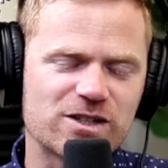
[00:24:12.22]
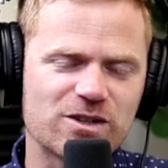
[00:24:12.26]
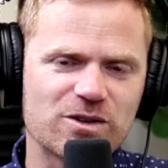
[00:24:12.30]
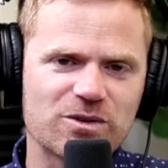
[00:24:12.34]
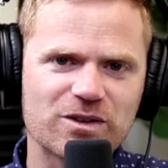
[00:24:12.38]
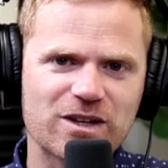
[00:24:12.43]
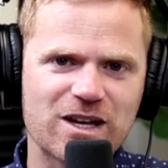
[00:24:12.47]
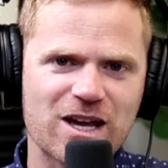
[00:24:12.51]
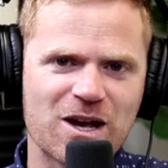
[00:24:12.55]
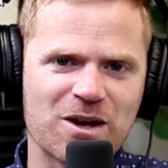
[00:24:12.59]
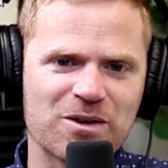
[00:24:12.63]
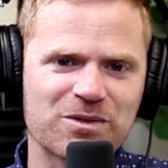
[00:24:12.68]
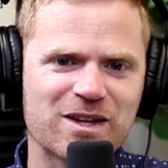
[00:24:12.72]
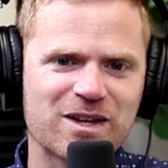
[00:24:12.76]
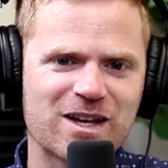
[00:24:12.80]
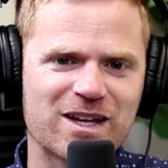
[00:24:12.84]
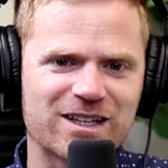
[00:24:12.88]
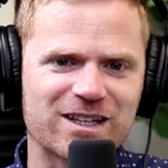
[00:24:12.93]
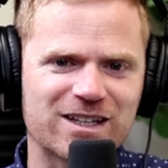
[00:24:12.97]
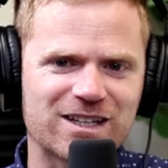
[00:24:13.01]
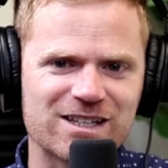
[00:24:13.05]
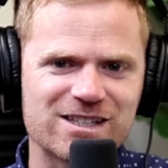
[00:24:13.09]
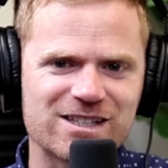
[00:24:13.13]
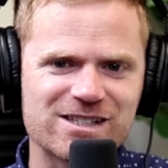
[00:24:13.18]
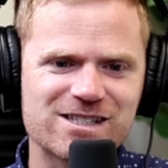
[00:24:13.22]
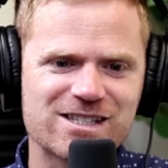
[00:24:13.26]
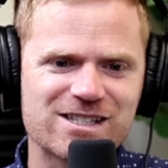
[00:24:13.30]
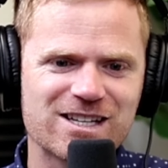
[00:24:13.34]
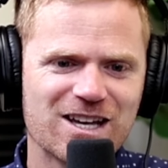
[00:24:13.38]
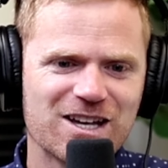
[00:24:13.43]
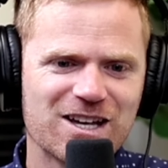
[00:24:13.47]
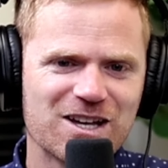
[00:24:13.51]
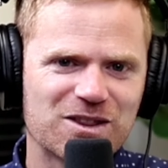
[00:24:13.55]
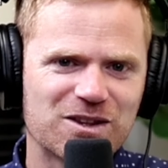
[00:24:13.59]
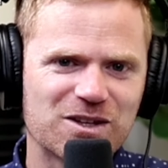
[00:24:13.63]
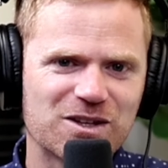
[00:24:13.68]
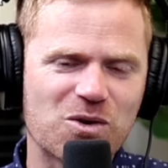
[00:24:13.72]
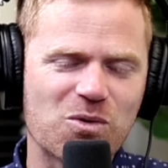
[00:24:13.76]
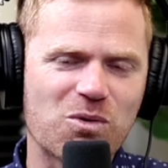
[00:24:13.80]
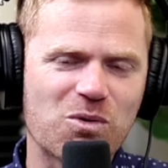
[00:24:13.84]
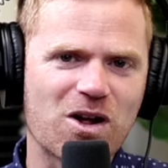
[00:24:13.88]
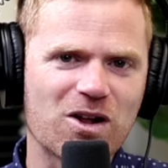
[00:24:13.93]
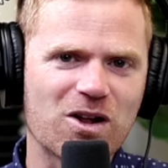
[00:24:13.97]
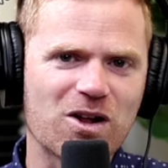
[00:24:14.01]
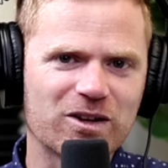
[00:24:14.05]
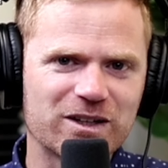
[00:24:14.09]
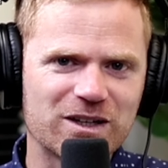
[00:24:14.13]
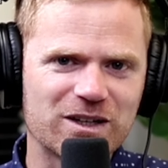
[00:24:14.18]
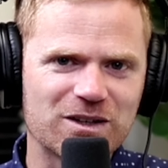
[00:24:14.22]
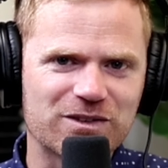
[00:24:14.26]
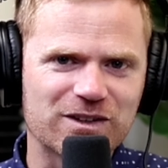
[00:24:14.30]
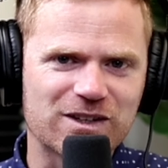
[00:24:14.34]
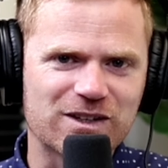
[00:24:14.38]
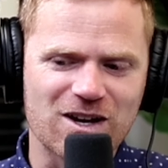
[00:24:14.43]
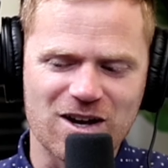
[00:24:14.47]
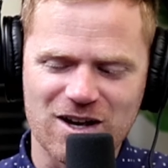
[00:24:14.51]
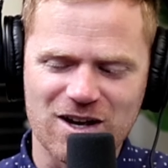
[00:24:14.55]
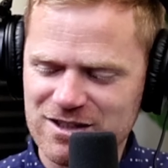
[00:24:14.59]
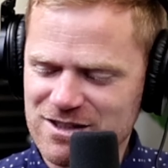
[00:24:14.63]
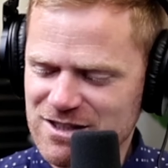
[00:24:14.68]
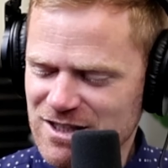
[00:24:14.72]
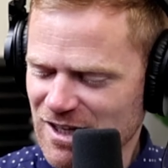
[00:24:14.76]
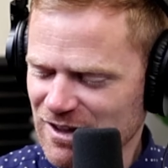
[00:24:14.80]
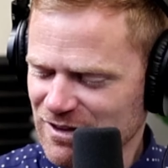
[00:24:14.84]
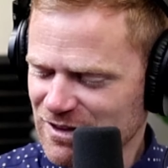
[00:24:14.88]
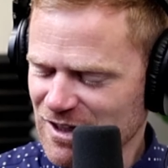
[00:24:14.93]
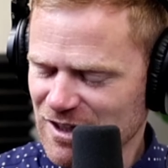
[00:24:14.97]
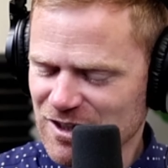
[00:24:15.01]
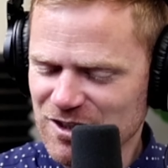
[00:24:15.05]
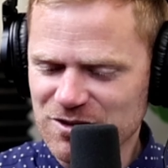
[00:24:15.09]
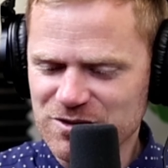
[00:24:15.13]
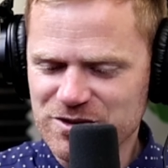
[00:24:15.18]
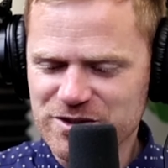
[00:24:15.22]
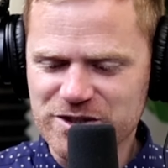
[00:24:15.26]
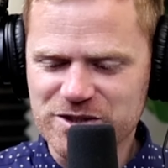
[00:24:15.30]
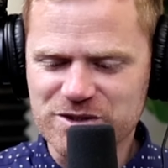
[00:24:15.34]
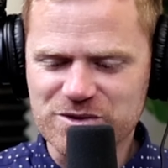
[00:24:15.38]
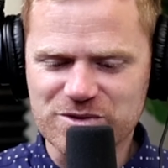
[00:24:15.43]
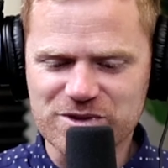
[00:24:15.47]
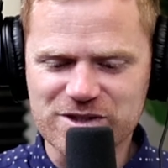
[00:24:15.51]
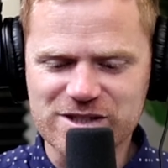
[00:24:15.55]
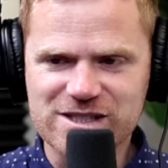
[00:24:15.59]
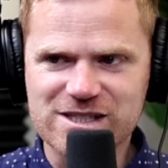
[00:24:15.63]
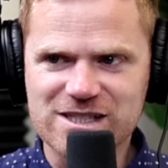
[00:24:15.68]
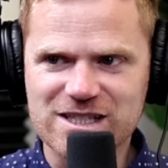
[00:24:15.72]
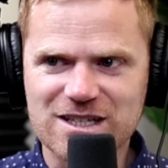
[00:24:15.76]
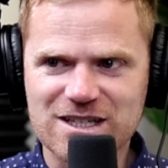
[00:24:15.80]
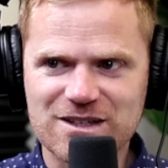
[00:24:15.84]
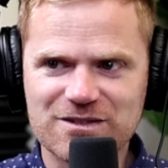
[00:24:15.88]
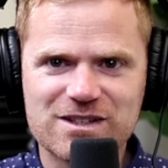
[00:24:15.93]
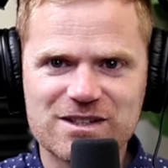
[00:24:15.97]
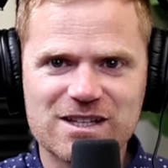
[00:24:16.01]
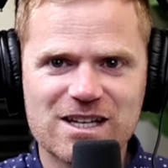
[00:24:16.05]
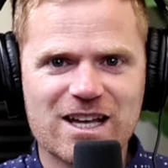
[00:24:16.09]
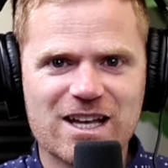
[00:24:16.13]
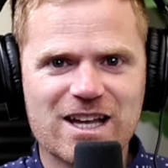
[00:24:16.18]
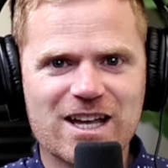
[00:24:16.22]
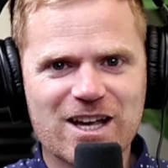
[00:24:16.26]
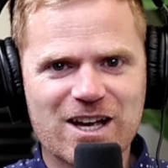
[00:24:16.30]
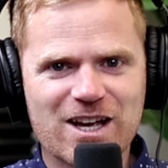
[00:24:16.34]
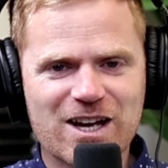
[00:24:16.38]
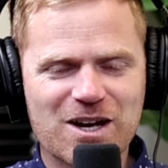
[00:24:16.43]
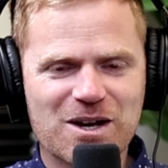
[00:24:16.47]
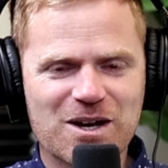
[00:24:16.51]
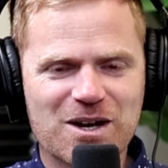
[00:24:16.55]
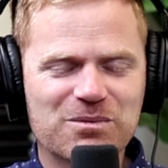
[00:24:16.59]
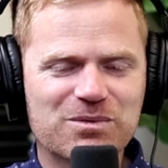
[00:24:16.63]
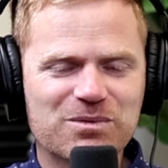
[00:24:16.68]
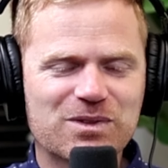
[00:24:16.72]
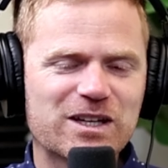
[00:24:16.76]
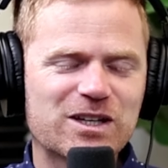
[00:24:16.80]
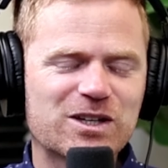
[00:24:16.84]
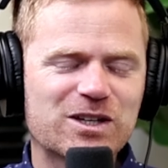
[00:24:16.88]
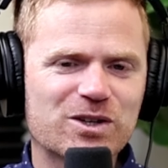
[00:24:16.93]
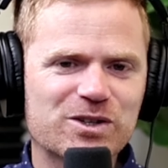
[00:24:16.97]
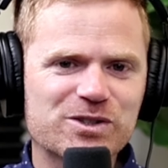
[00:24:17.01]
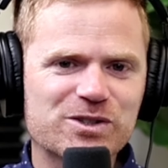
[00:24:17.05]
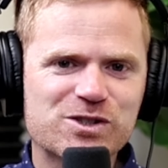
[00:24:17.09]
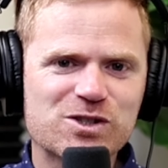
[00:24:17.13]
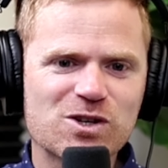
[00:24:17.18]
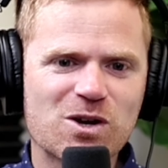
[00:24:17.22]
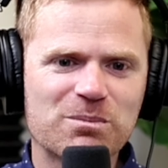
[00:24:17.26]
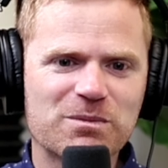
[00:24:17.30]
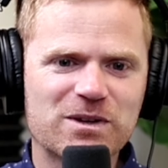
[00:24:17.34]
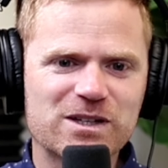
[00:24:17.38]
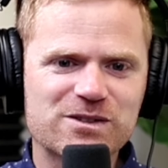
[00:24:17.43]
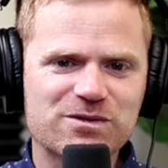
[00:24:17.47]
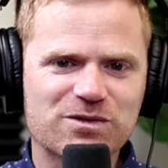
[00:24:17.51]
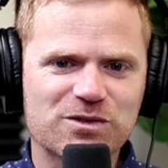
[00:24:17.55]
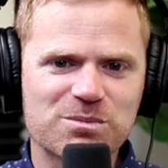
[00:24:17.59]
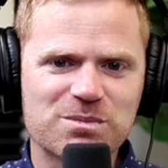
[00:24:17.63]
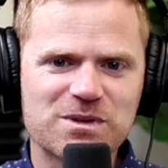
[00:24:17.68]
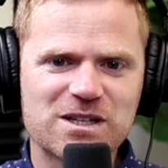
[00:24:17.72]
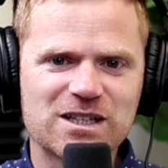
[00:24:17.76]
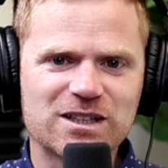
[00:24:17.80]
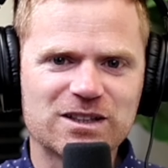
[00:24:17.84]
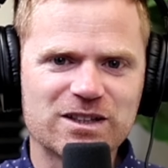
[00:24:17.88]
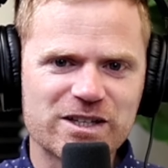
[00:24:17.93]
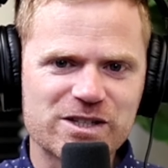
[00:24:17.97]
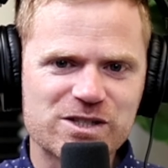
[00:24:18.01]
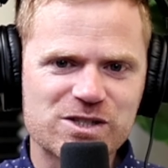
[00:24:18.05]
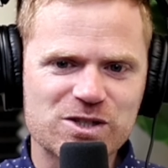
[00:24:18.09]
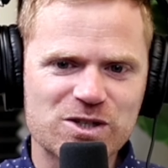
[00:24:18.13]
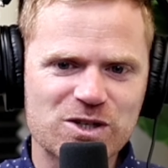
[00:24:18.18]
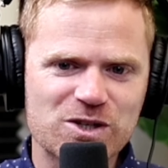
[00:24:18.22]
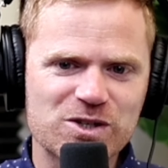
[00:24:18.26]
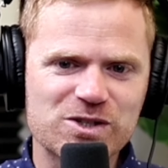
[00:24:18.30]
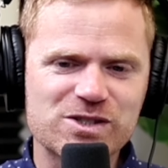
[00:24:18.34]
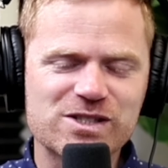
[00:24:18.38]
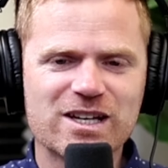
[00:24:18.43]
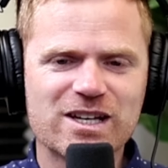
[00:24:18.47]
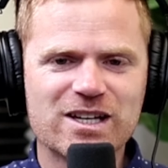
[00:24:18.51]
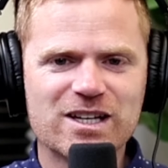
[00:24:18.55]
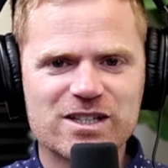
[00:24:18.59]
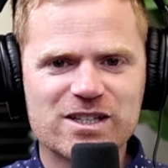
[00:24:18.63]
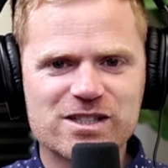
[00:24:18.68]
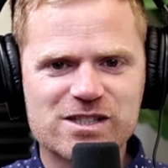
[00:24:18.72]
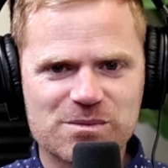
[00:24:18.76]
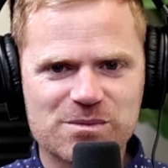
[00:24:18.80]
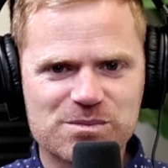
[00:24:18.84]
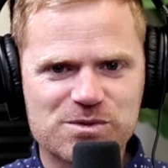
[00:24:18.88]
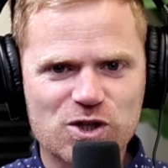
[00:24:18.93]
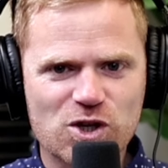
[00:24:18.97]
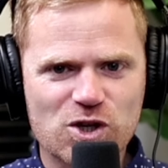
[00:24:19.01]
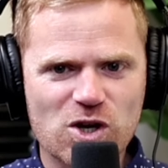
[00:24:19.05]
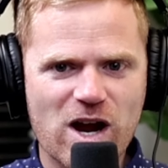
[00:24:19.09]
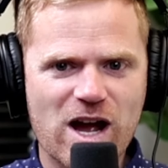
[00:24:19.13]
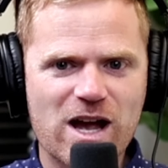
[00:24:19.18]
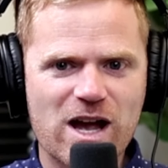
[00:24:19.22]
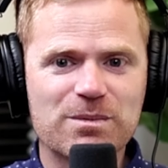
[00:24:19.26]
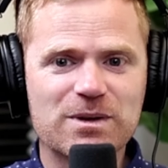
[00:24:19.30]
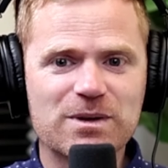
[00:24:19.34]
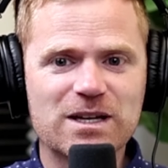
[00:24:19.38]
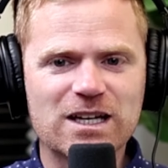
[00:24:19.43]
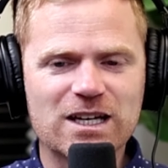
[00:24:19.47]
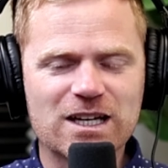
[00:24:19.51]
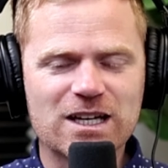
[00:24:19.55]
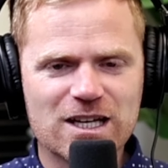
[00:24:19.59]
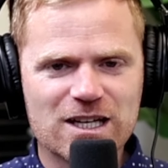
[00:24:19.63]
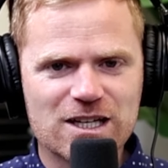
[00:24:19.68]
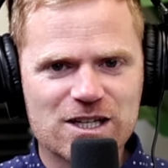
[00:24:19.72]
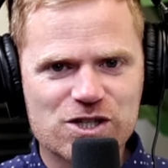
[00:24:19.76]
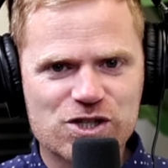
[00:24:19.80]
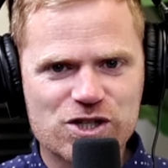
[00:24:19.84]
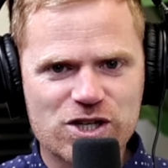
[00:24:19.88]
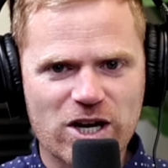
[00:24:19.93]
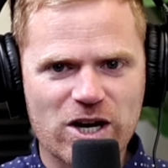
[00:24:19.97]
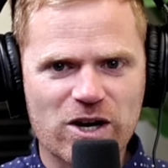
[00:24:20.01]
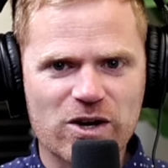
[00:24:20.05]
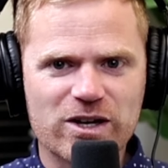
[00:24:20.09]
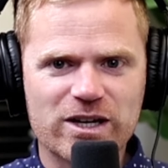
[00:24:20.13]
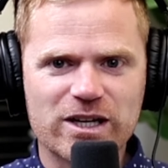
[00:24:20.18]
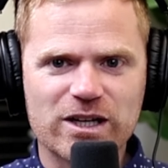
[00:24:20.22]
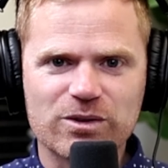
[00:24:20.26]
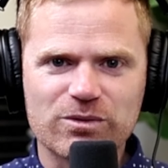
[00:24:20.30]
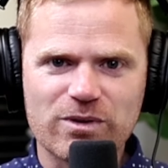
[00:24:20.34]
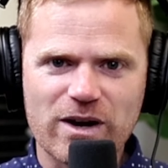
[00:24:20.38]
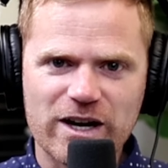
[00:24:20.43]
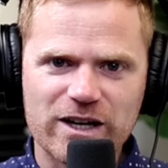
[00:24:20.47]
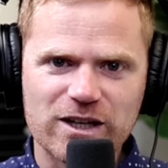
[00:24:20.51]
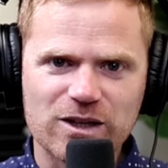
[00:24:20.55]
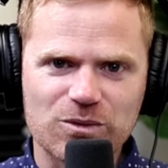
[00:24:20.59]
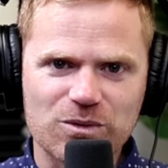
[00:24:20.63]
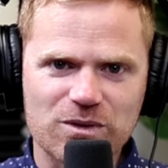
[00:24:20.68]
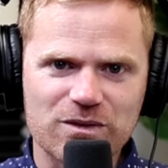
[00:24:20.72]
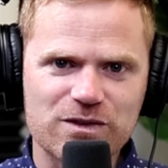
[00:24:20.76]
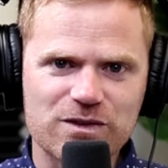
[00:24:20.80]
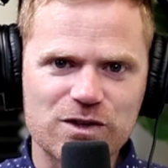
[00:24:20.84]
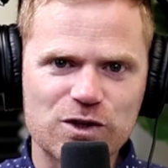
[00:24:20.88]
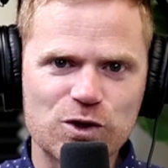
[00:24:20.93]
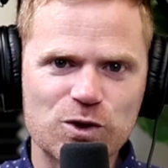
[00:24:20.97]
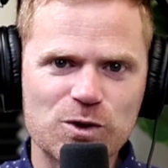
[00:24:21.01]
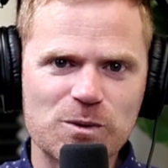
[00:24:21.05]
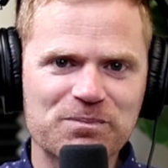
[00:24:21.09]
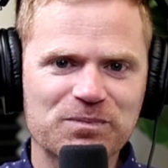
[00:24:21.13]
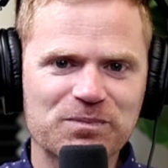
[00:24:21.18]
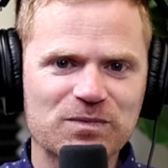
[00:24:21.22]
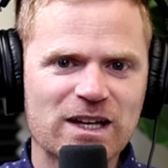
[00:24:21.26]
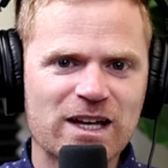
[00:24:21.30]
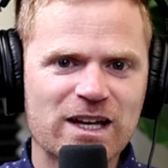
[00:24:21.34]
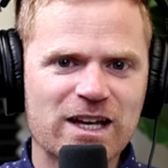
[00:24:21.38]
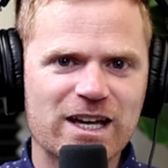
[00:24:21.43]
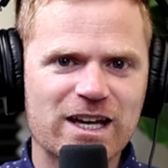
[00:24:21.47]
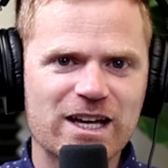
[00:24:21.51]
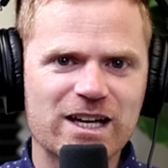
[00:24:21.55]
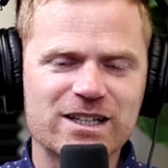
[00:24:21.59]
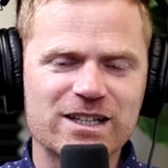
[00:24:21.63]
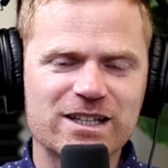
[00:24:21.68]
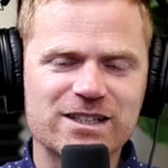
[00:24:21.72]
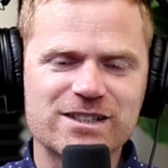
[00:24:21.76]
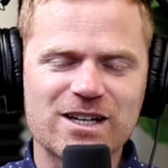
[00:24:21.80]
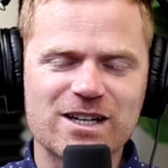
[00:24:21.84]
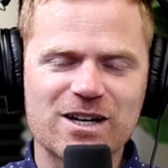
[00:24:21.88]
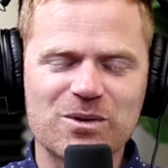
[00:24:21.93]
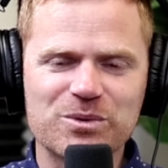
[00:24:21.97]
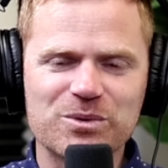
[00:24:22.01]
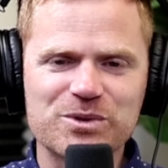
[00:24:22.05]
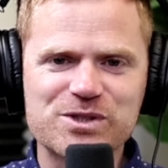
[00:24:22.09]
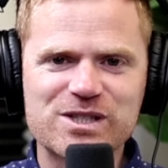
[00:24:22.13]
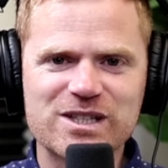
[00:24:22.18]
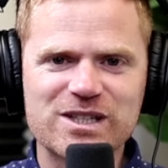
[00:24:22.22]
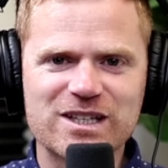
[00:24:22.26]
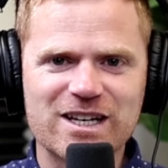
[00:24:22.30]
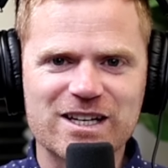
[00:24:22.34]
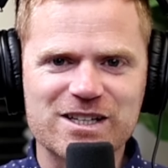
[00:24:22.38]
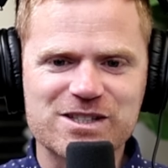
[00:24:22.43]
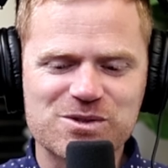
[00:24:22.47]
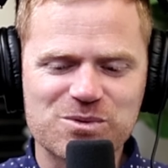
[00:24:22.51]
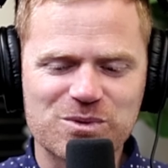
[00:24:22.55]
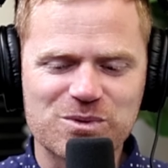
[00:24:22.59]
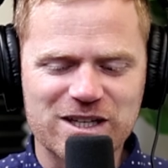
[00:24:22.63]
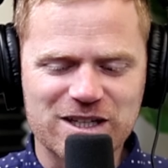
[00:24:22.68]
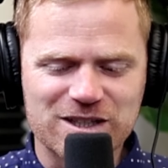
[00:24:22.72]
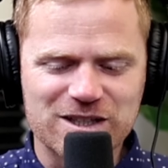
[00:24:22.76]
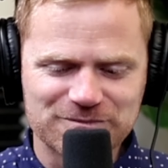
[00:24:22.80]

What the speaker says: count that against the quality of the content that you just received. Thank you all so much for being listeners, subscribing, sharing, writing a review, and we'll see you next week.